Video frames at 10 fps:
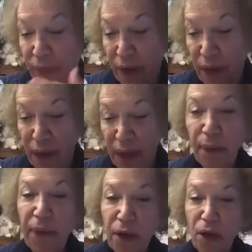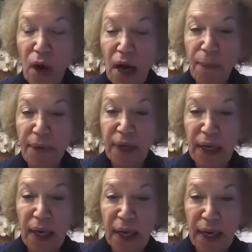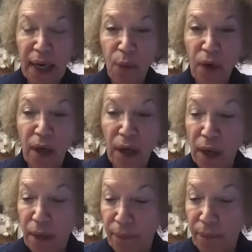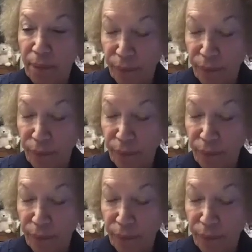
the thing about neuropathy, and I want to